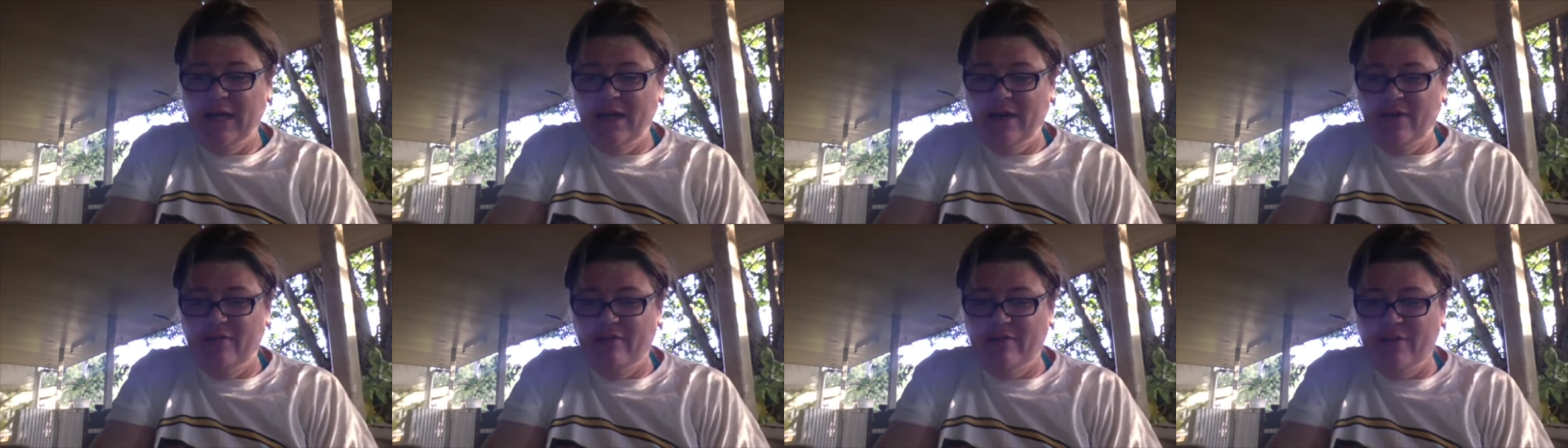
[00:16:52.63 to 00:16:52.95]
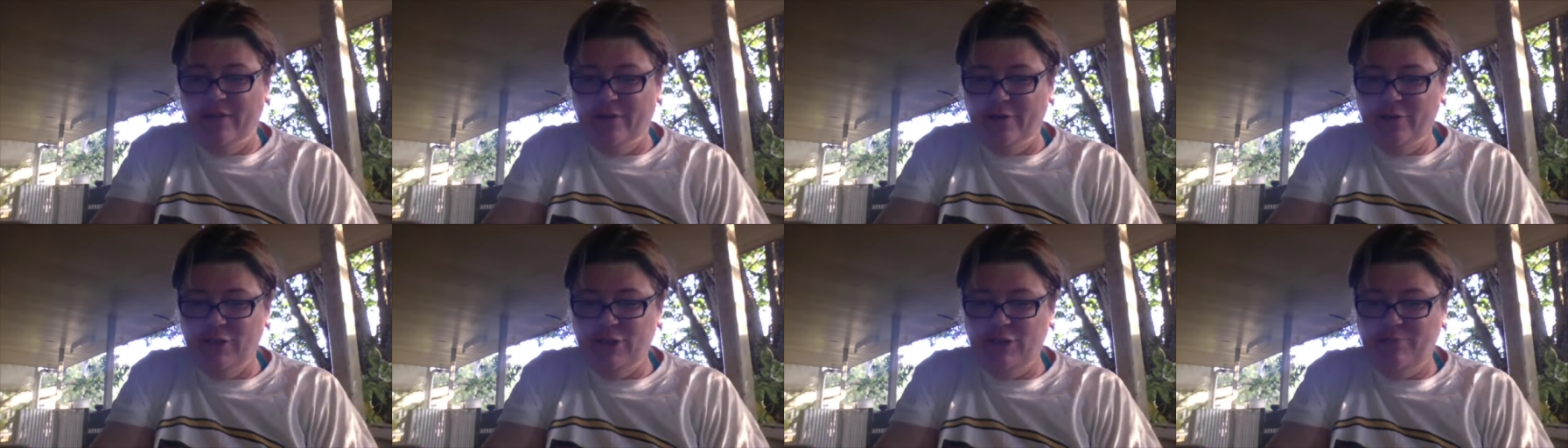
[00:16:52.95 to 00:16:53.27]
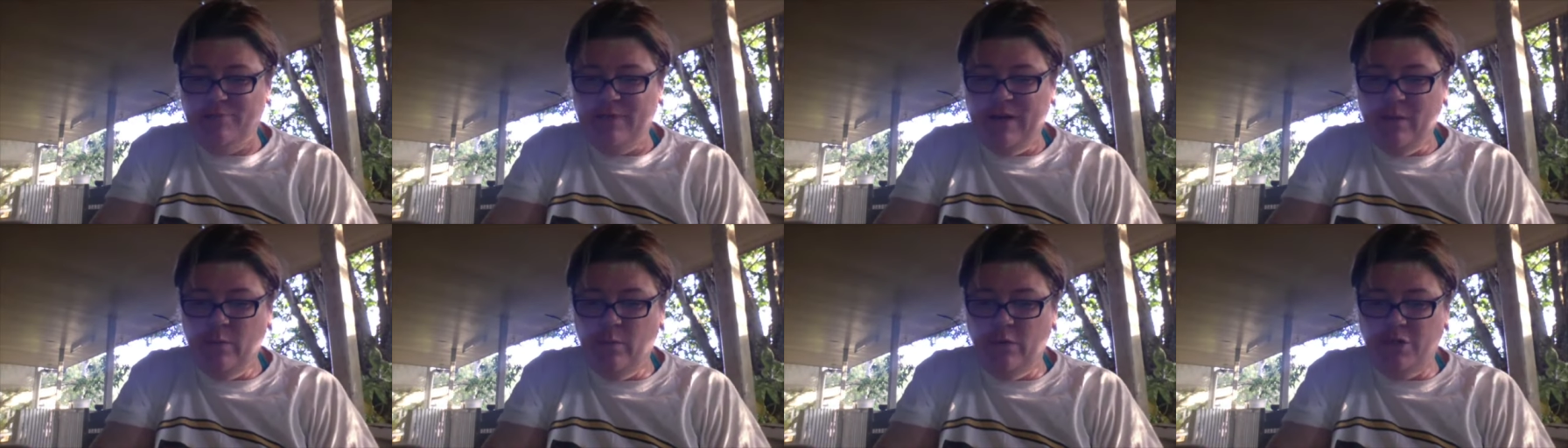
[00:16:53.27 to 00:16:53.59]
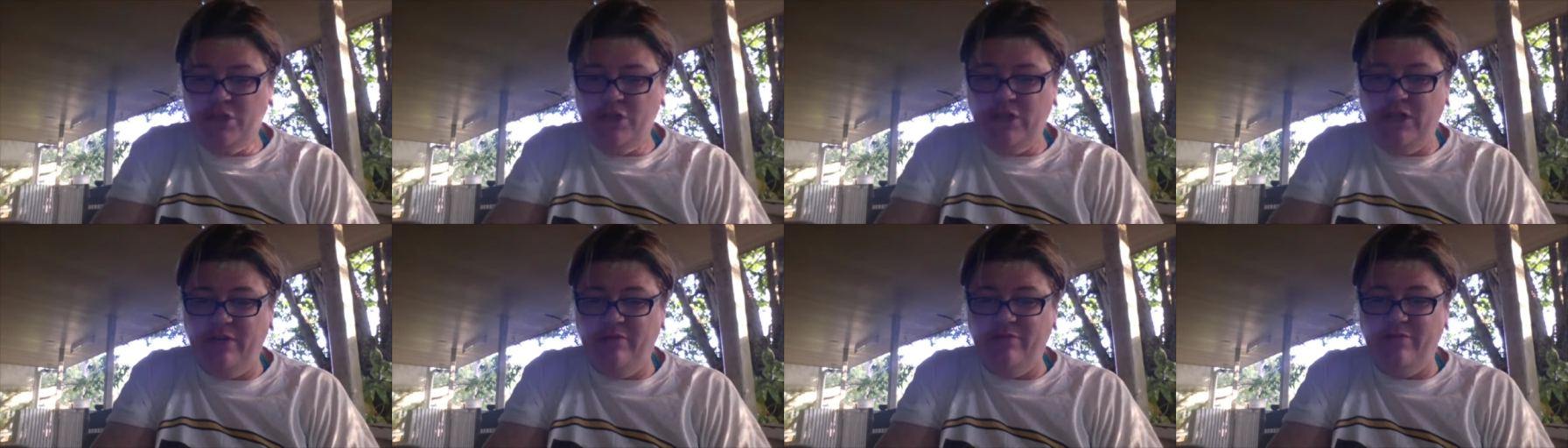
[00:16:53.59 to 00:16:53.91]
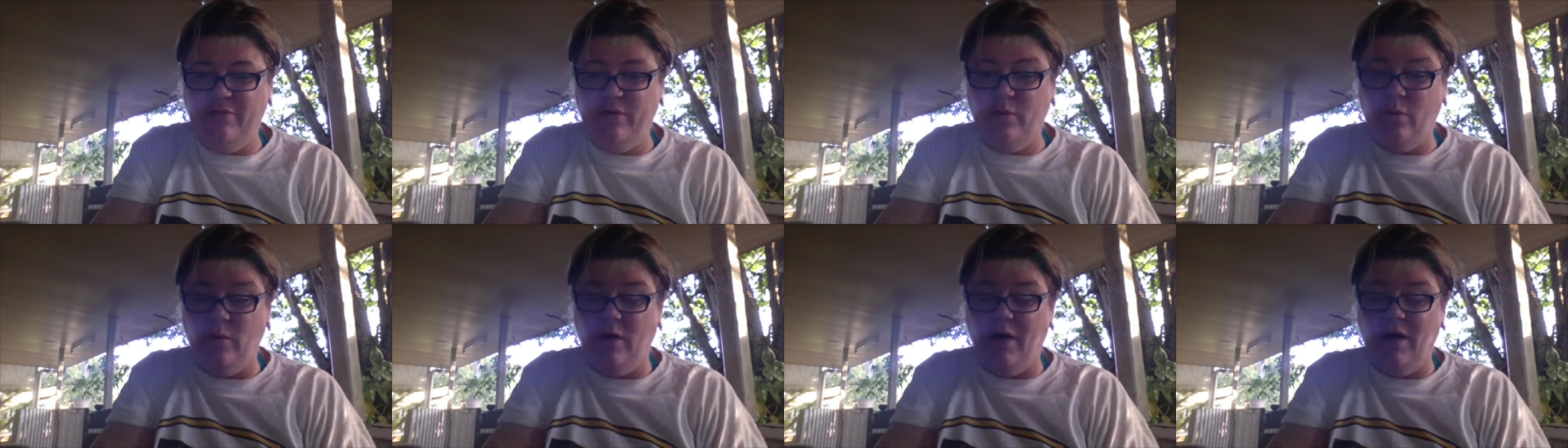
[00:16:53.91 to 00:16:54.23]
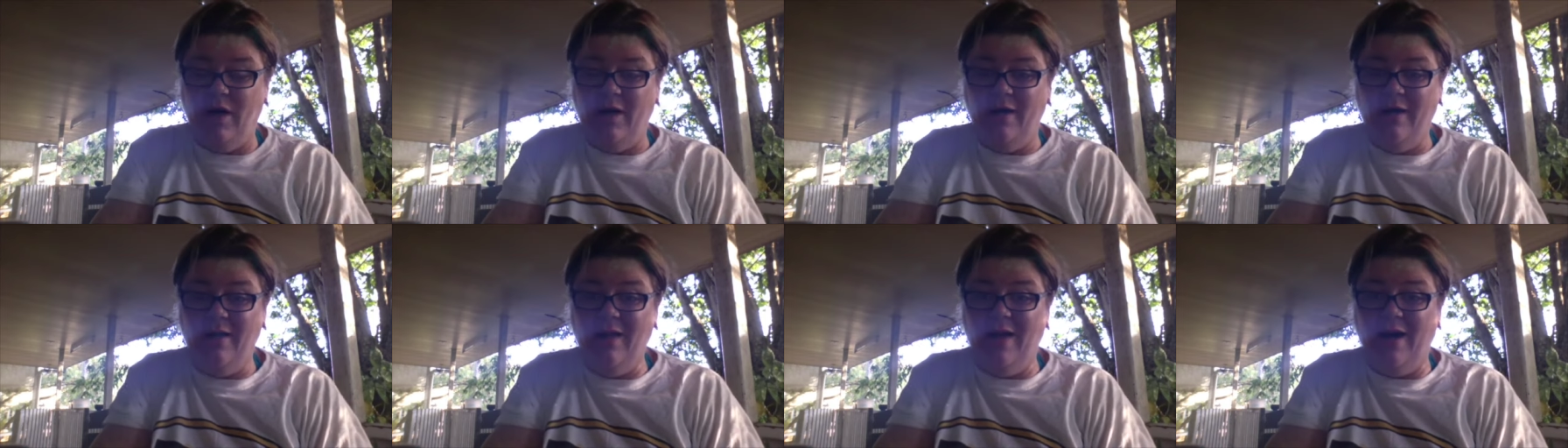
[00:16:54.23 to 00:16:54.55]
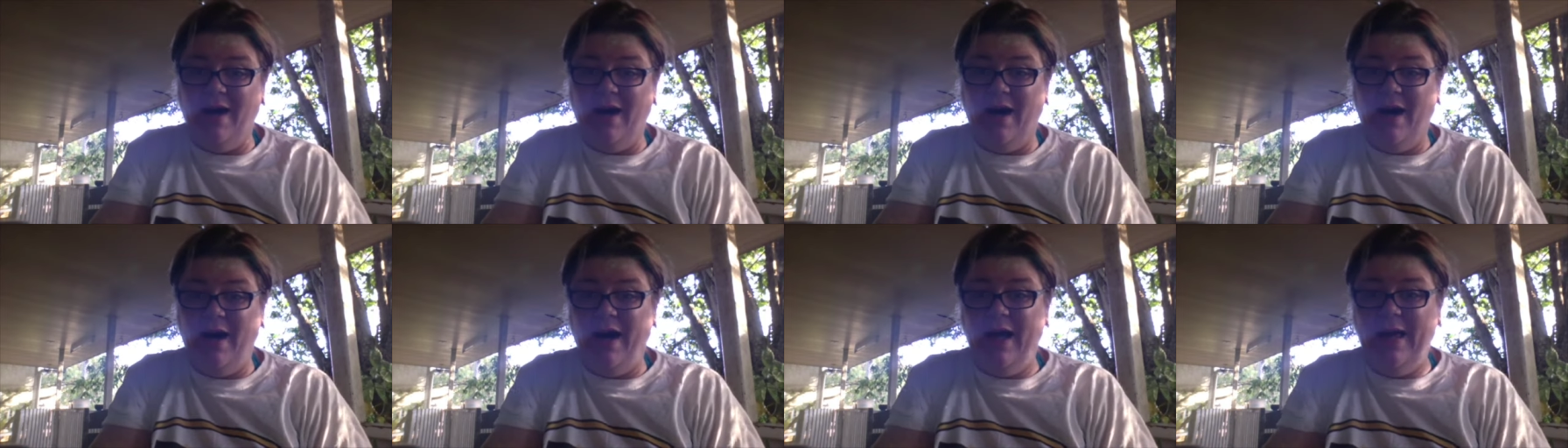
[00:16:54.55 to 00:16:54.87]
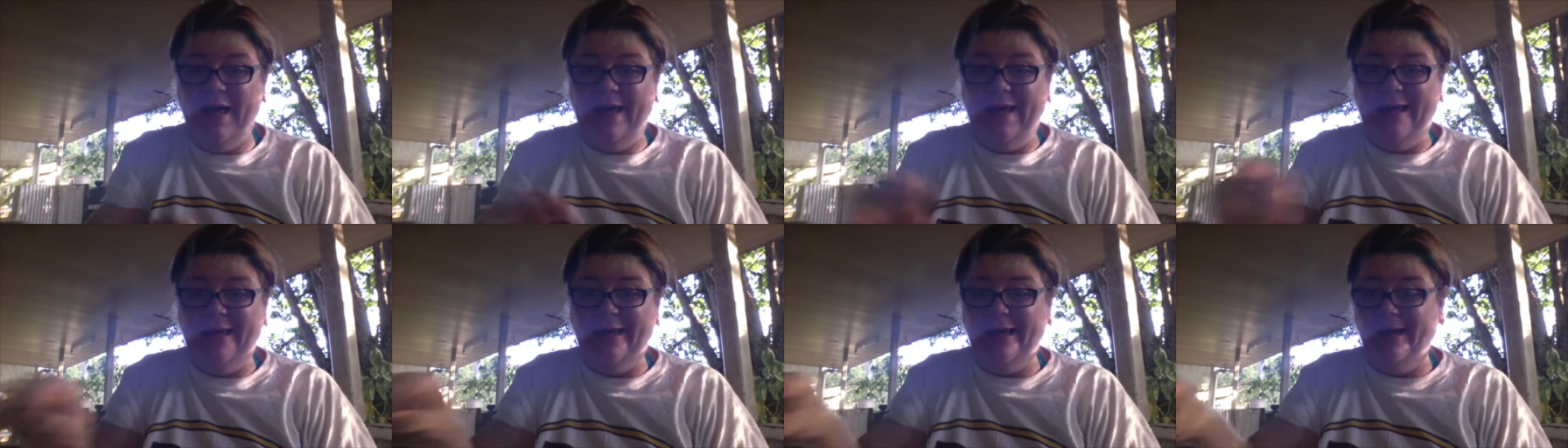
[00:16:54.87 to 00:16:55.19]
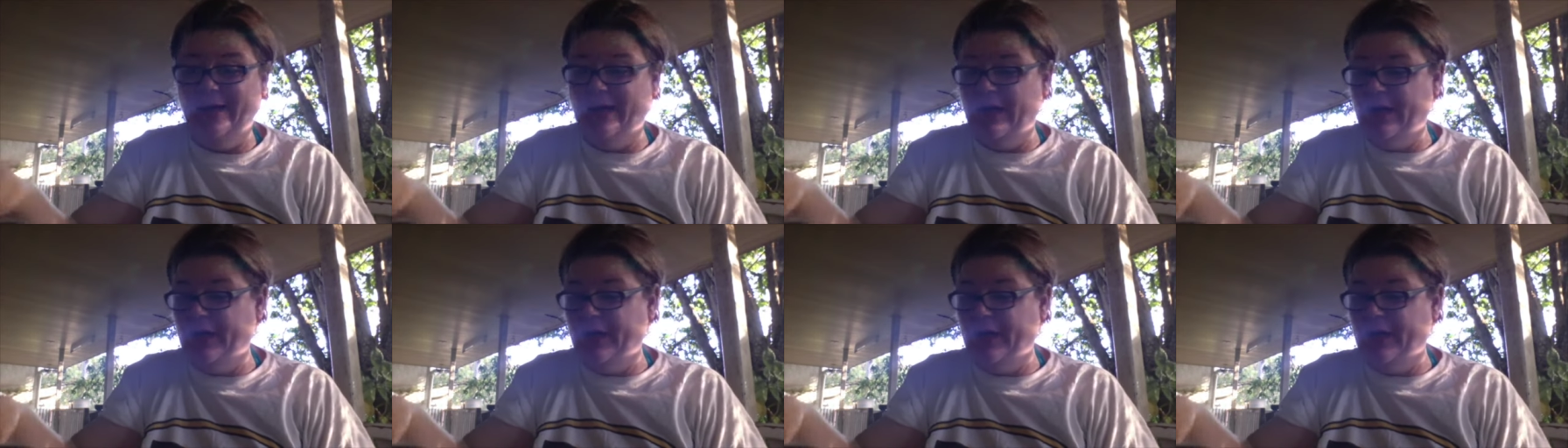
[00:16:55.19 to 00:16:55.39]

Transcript: For those who've been watching for a while, I